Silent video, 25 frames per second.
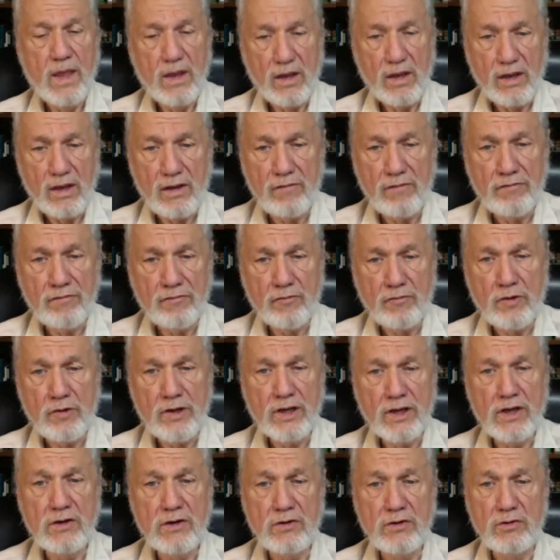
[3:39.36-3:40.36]
If we
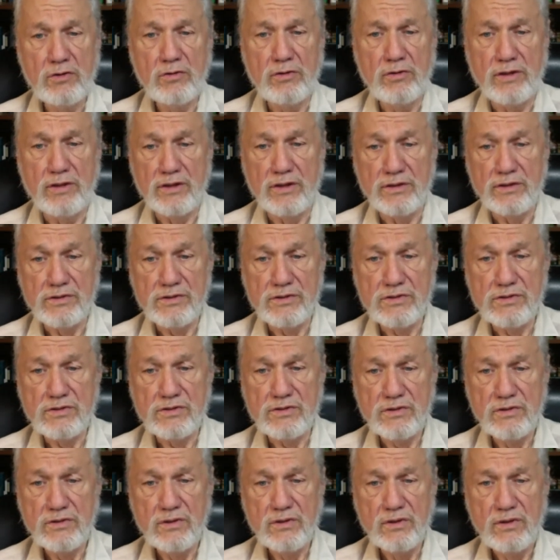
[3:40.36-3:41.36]
can do this,
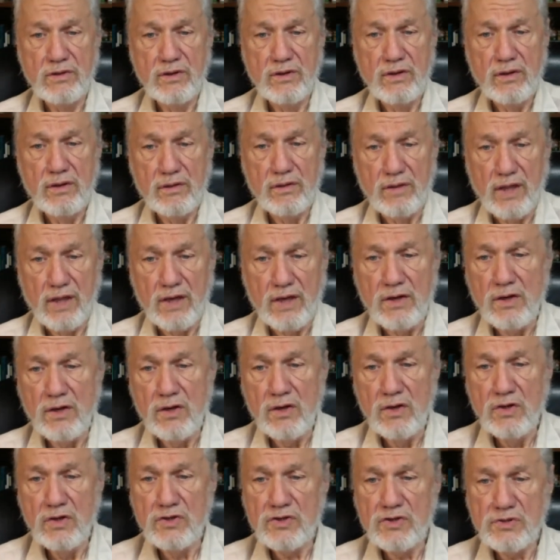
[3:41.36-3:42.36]
then
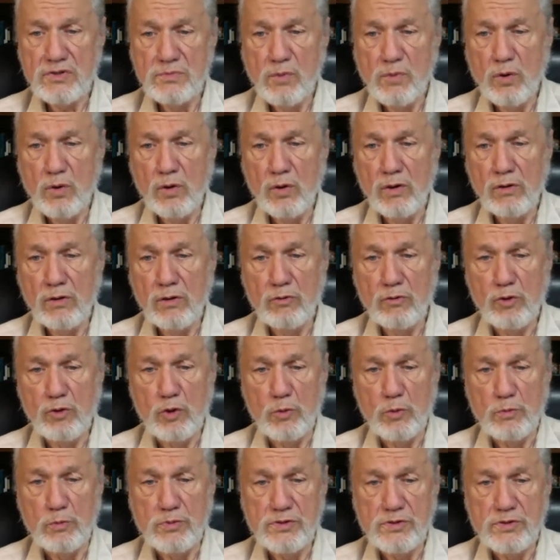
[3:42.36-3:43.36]
small
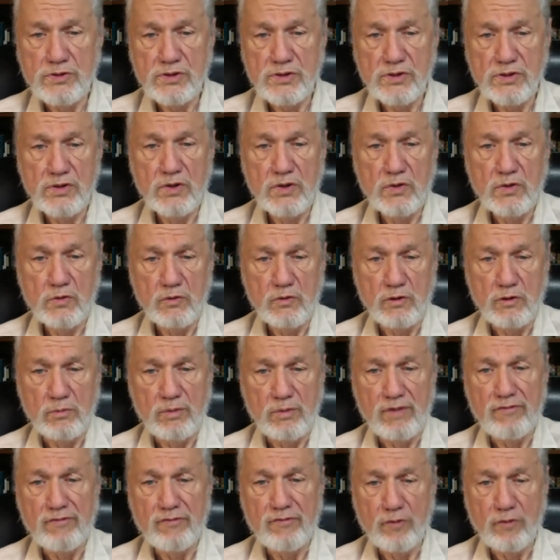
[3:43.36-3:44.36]
groups will
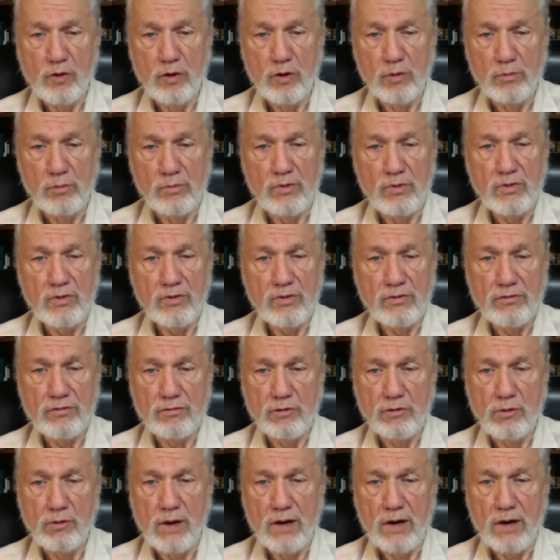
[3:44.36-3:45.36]
be formed
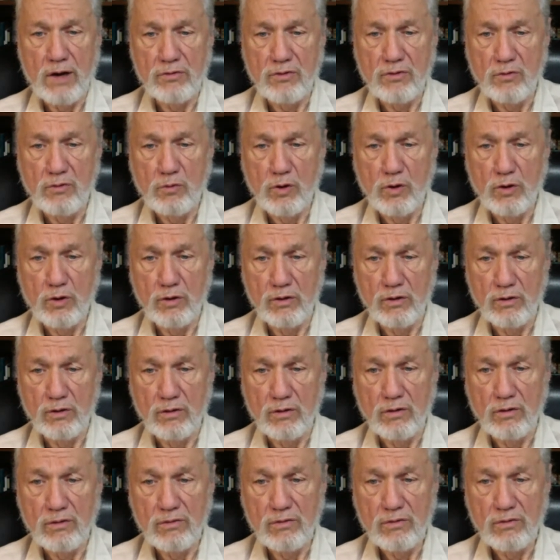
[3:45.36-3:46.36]
throughout the world,
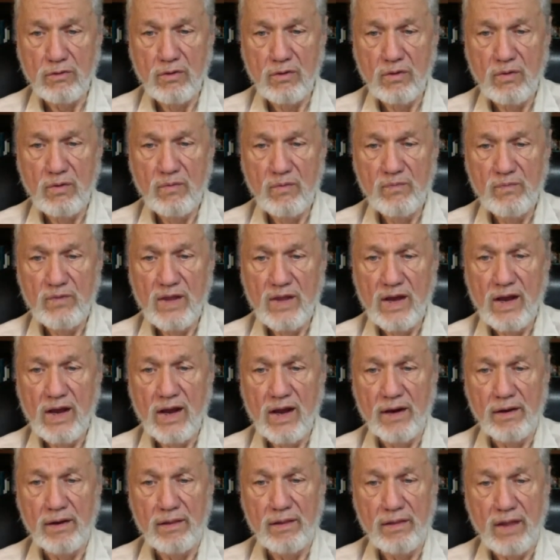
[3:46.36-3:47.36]

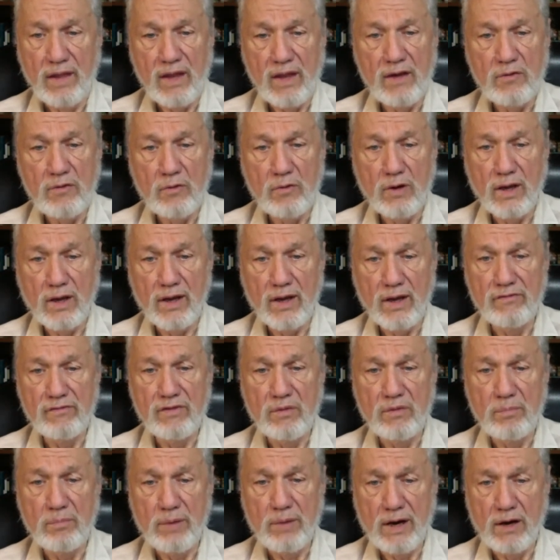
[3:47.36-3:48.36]
and they will have
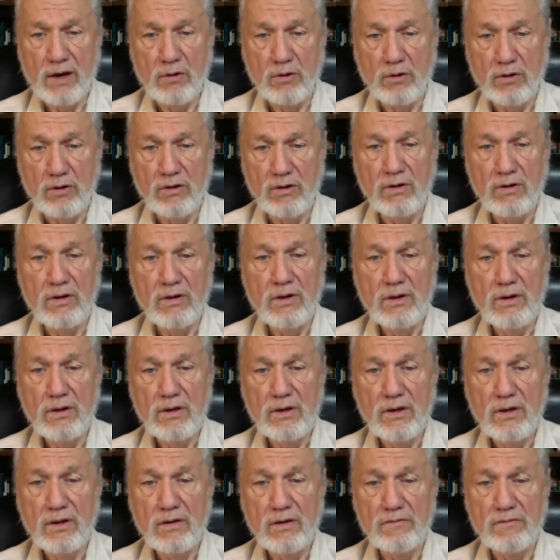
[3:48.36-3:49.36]
the power
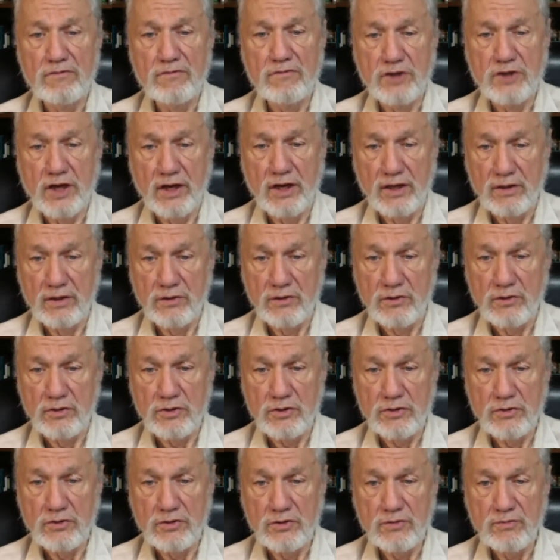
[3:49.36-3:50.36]
of change.